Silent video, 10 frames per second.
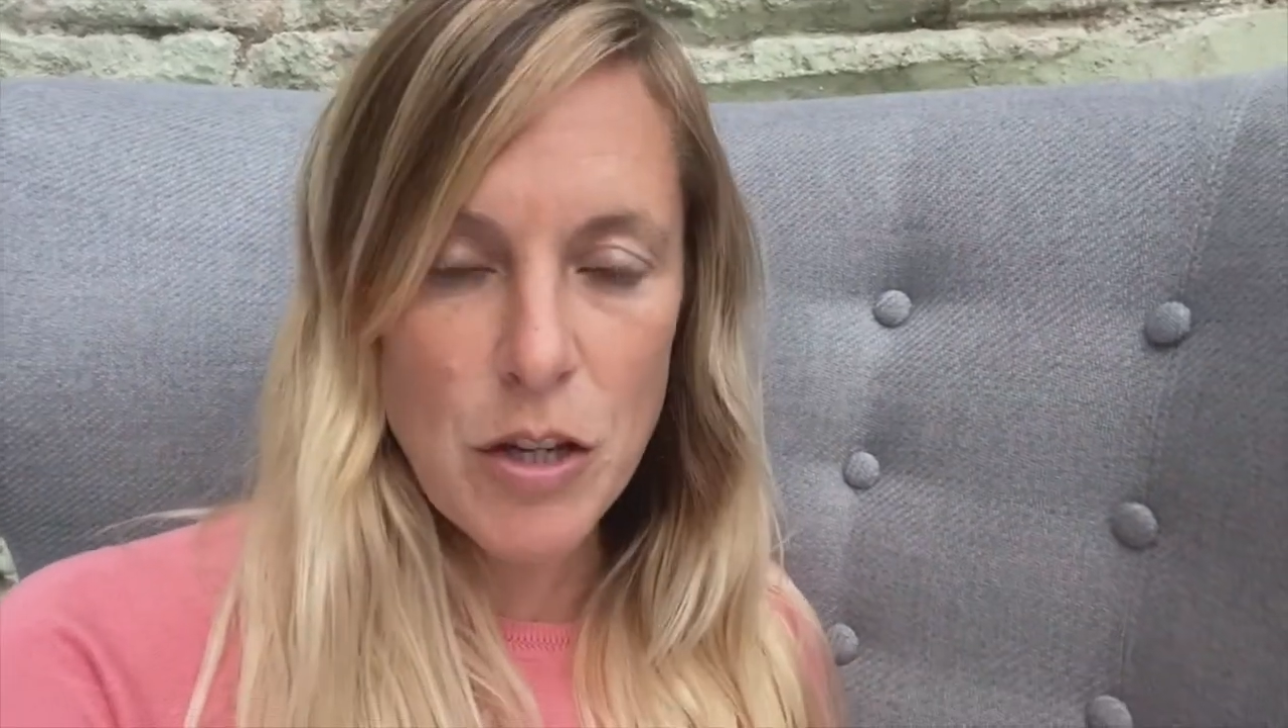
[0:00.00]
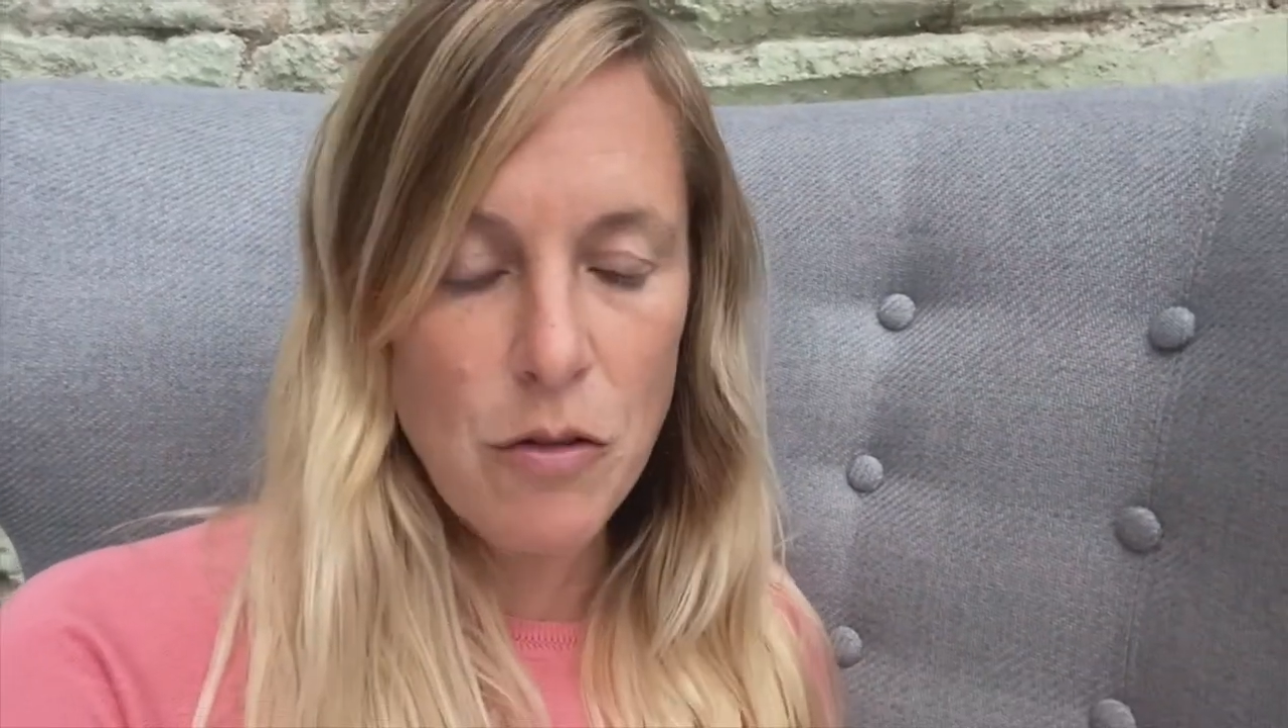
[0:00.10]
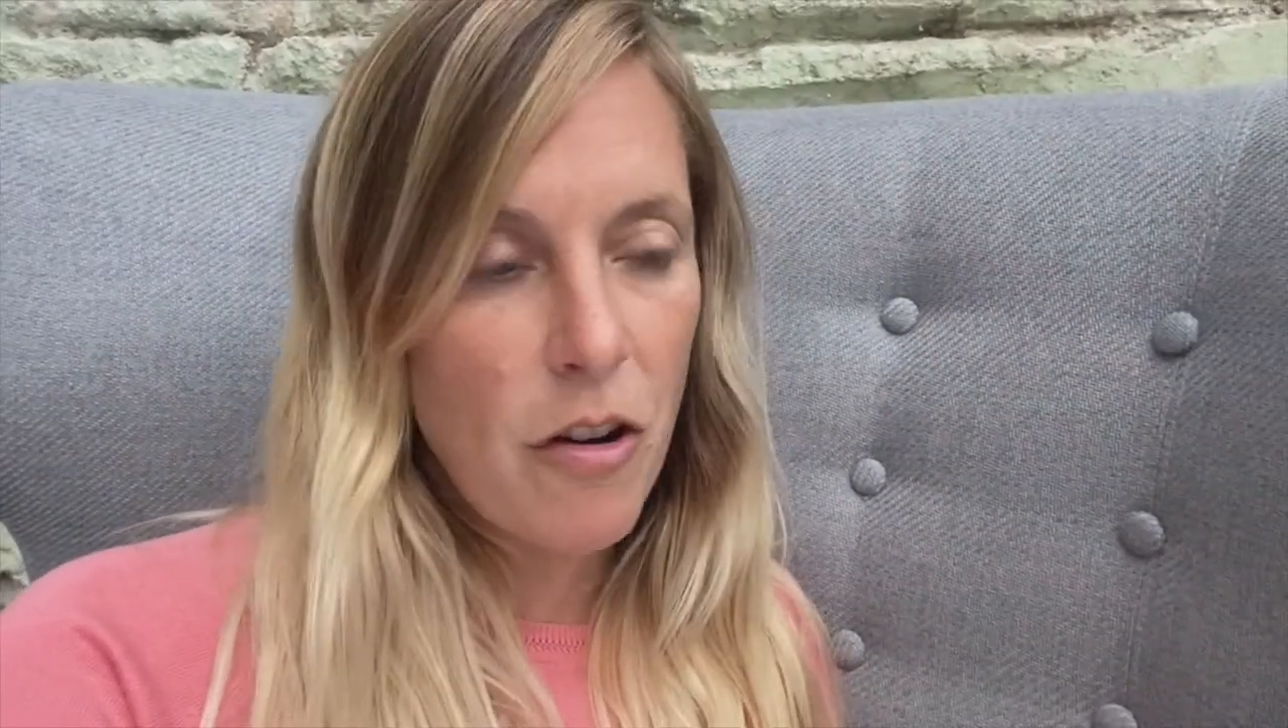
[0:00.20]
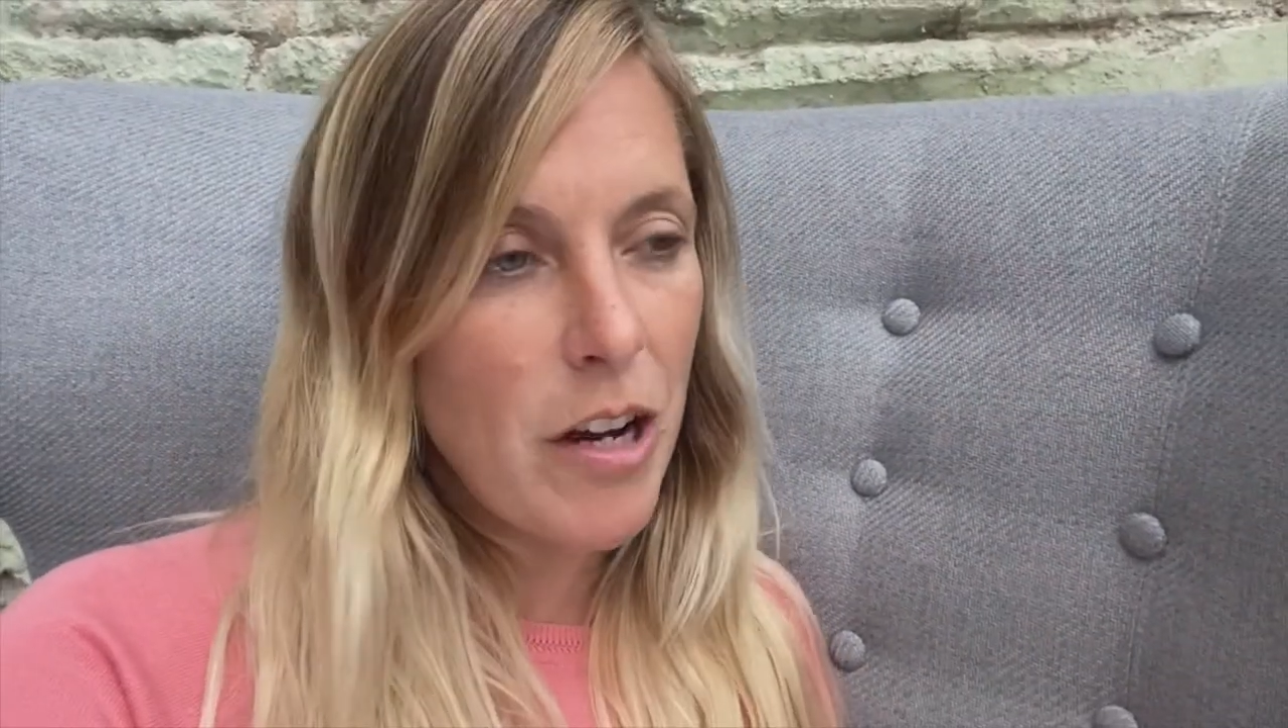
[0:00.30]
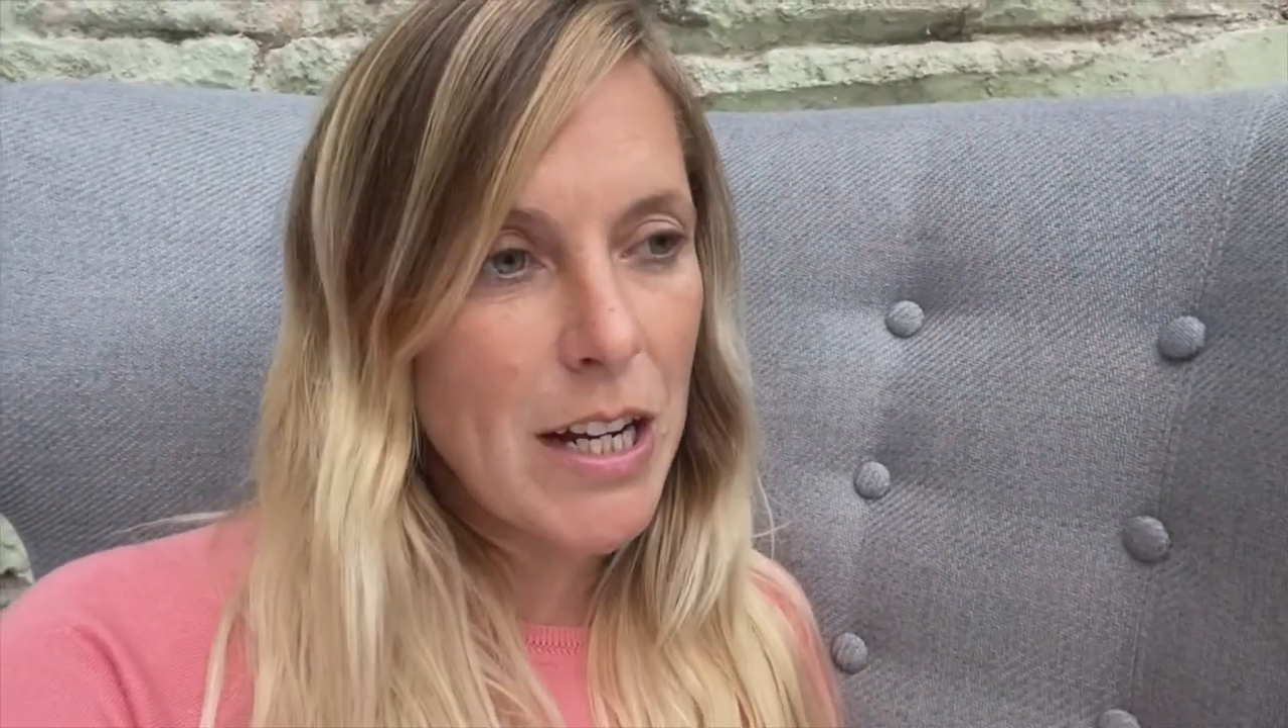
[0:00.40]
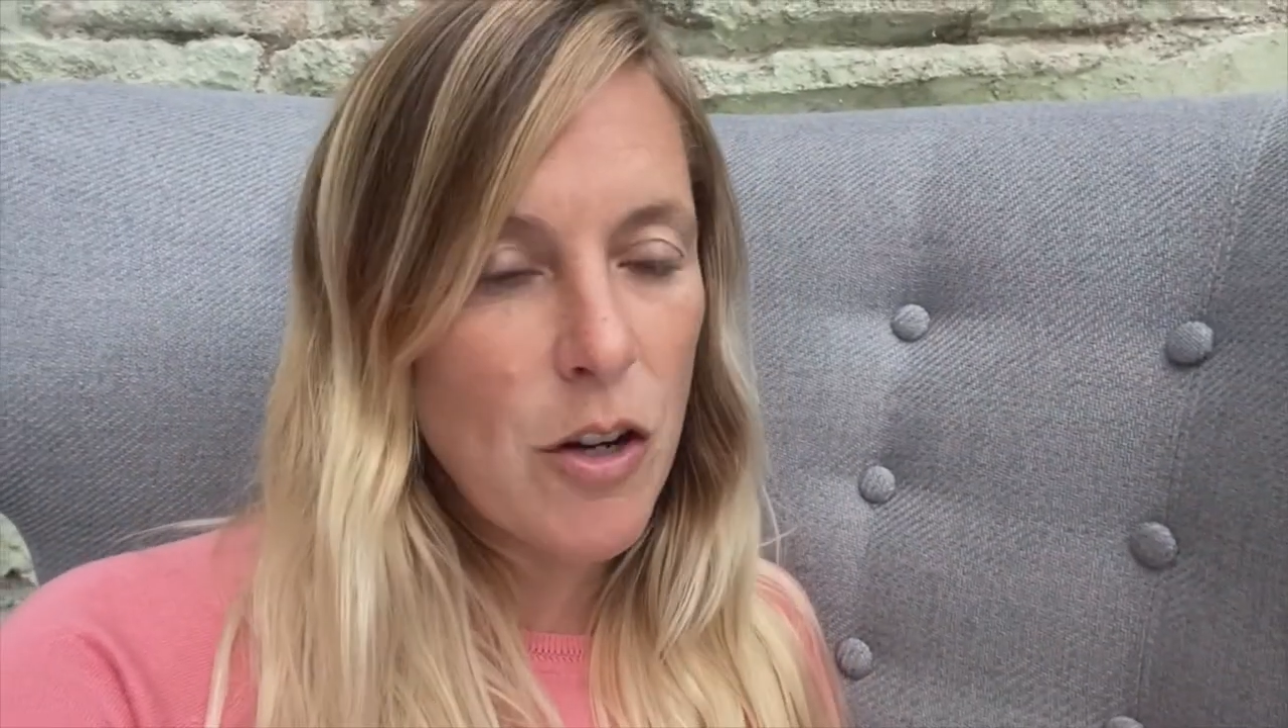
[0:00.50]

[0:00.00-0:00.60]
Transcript: growing in